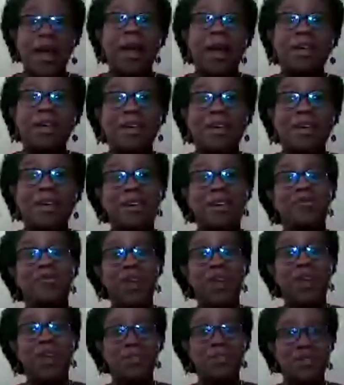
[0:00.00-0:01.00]
and give
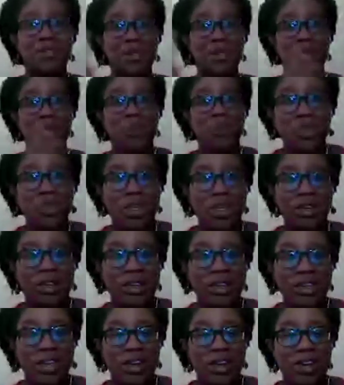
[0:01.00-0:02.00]
them the solution
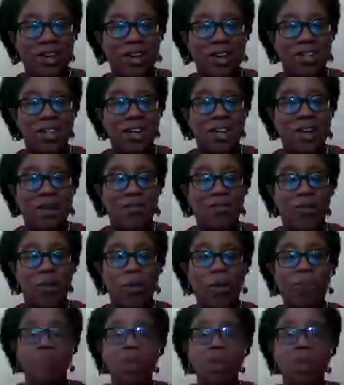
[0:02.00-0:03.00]
that they're asking for.